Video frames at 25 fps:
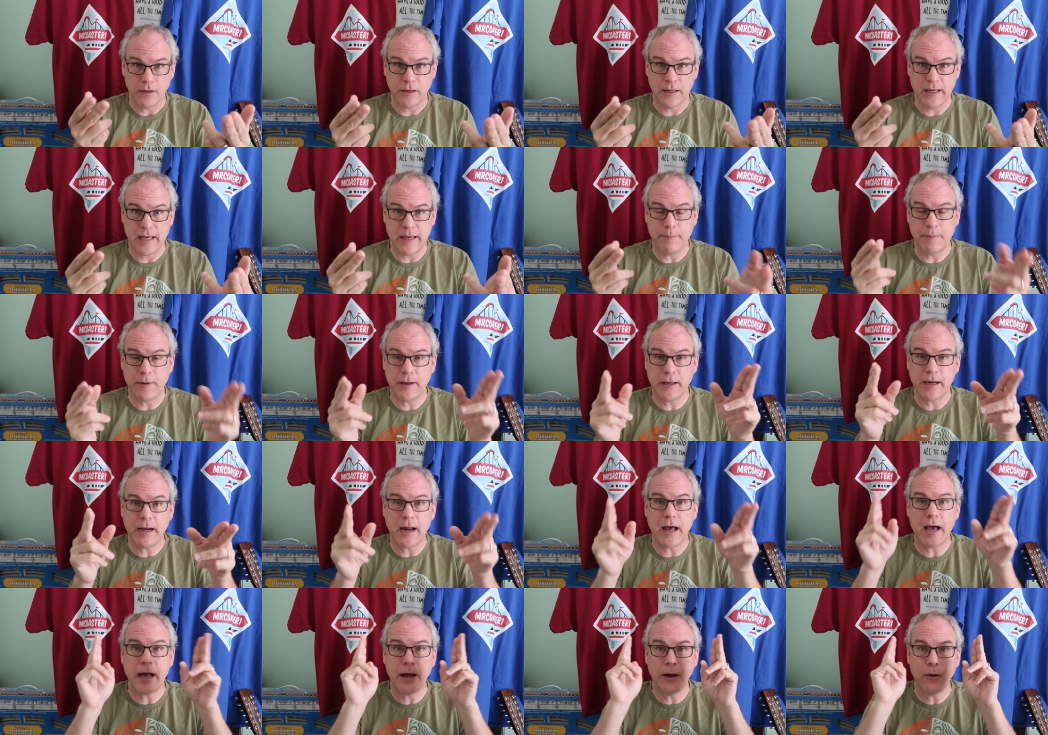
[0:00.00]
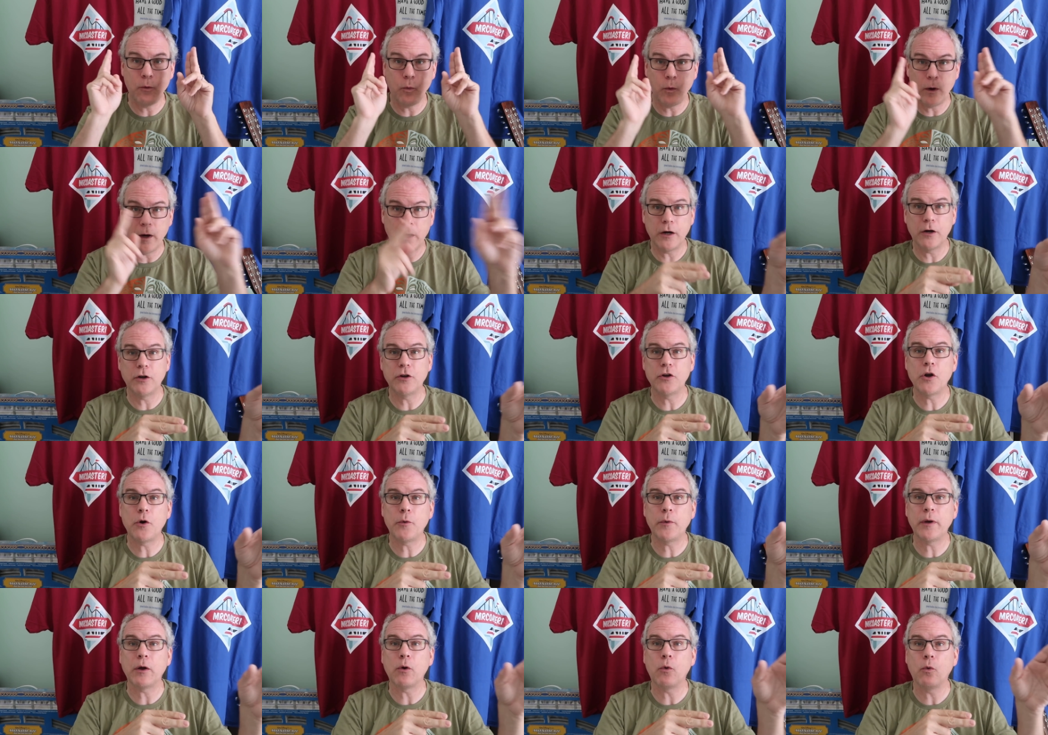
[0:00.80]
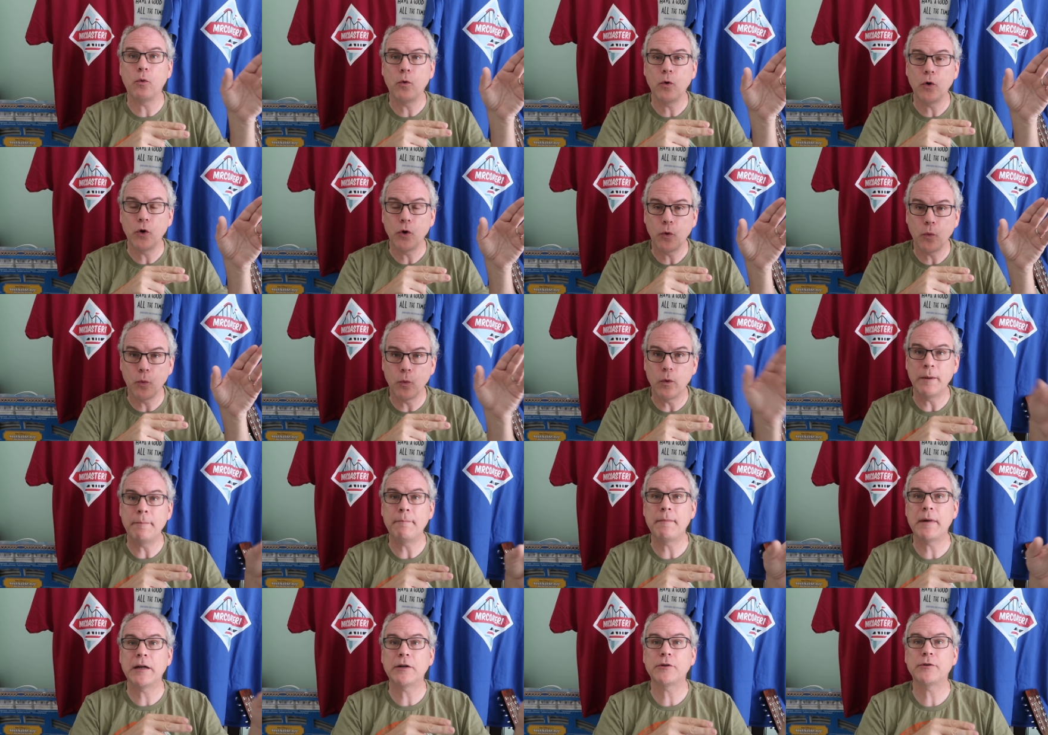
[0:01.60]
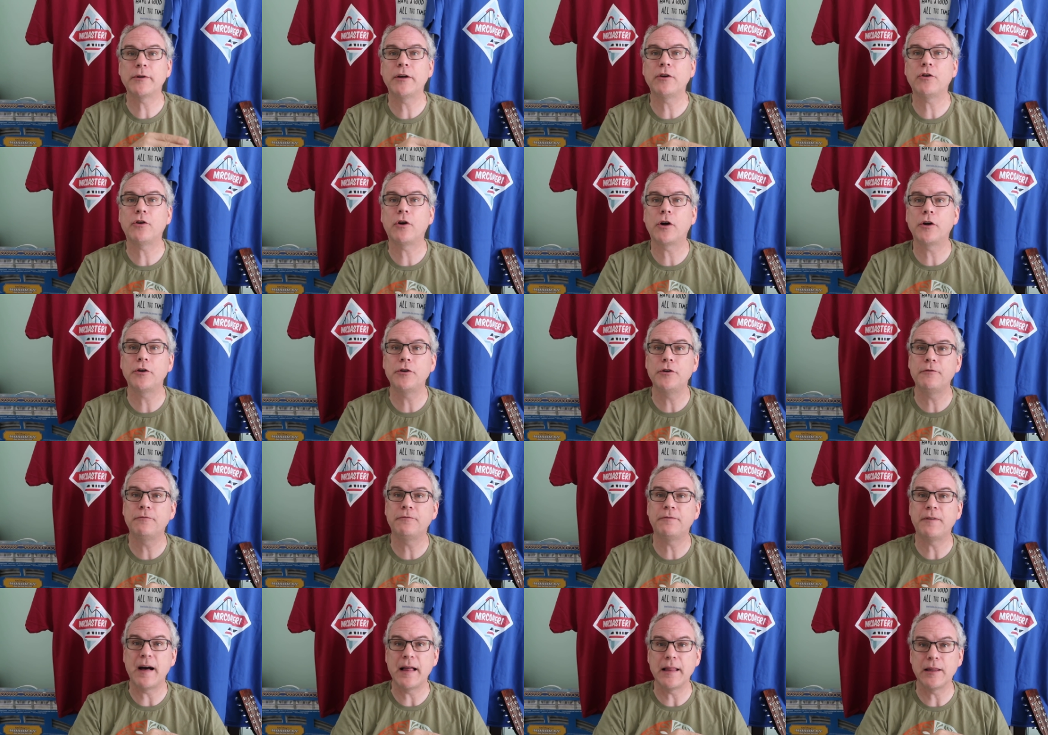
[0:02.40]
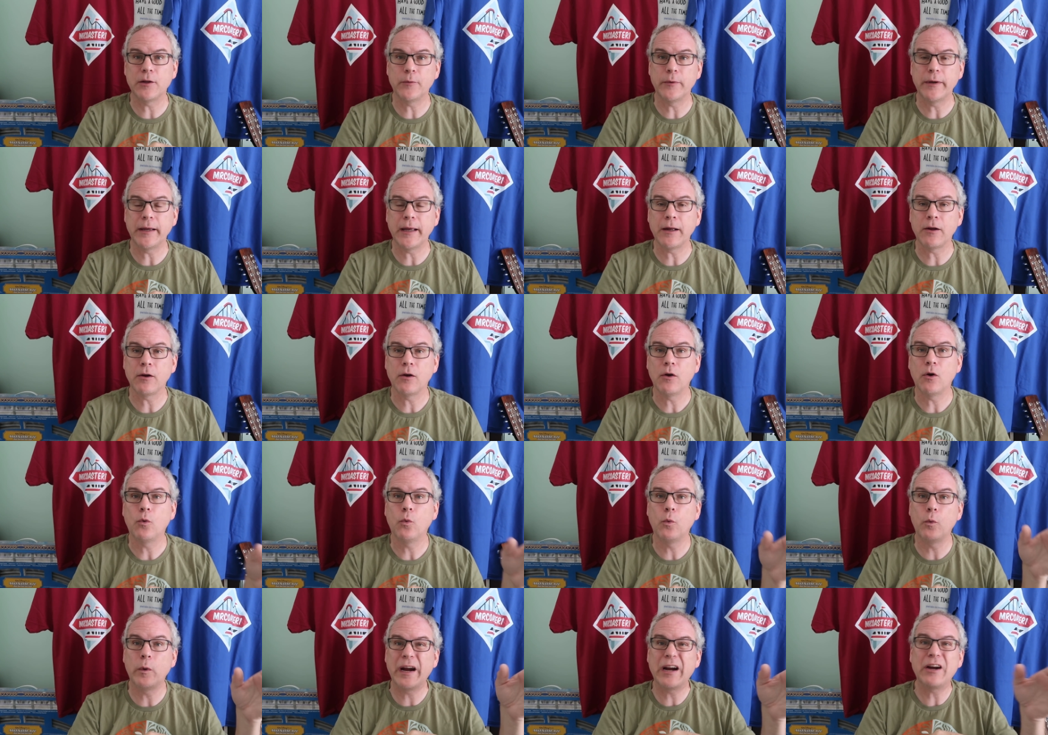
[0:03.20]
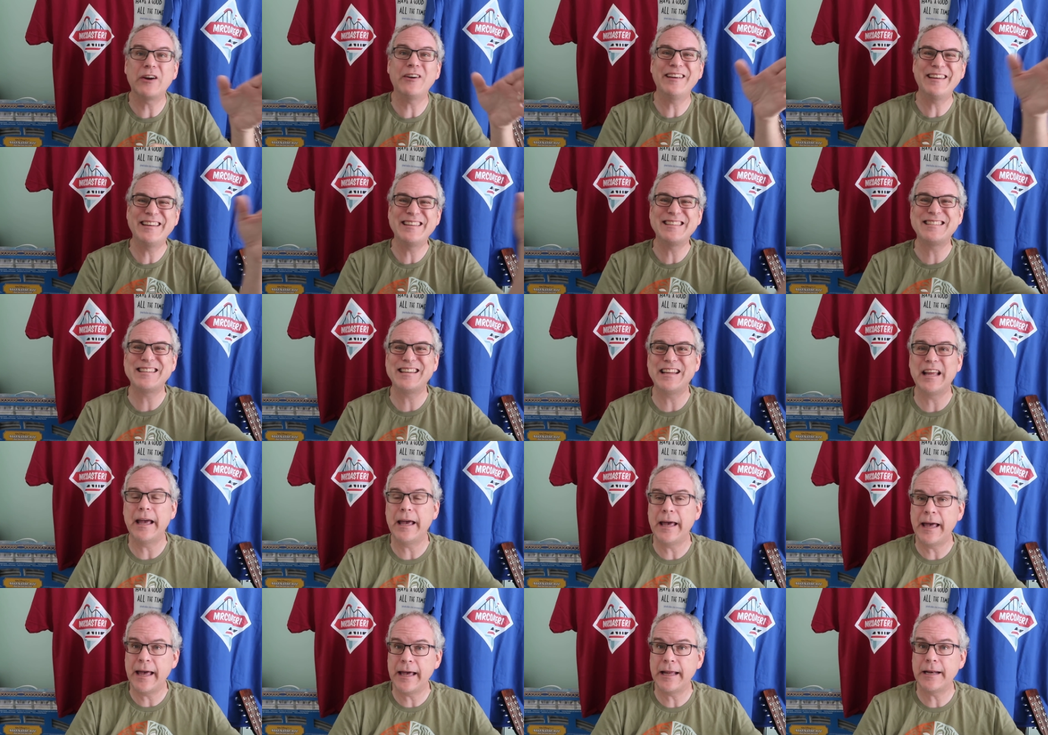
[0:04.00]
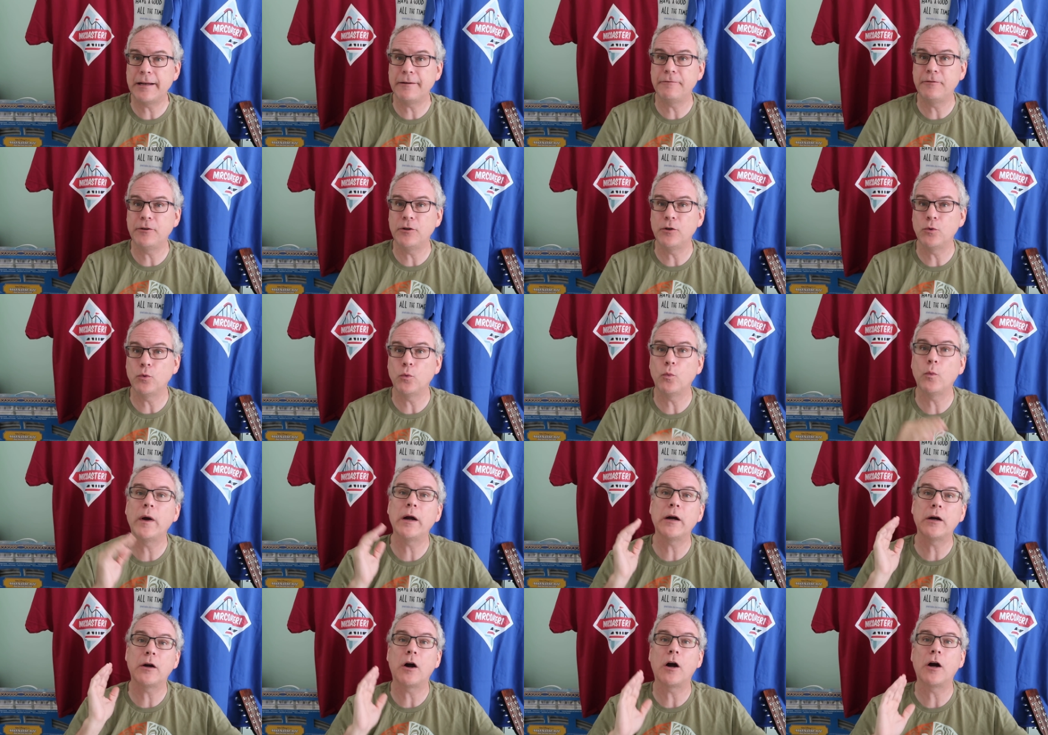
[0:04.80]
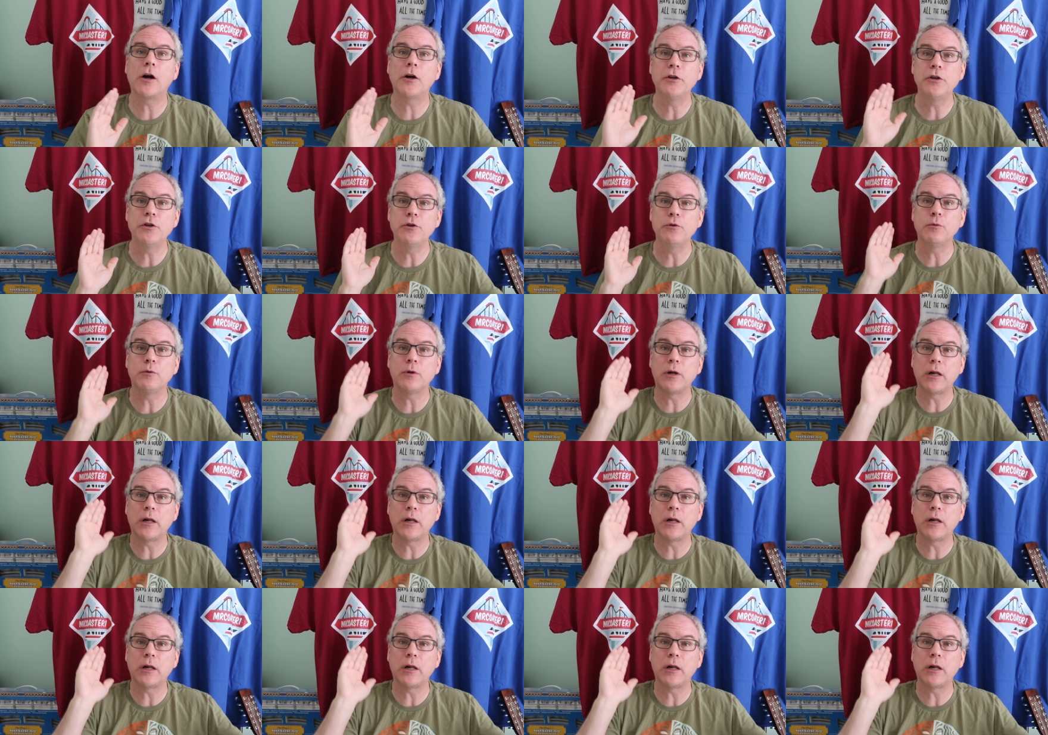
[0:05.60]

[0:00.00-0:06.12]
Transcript: keeping an eye knowing what monorail are you following, where is it ahead of you, where are you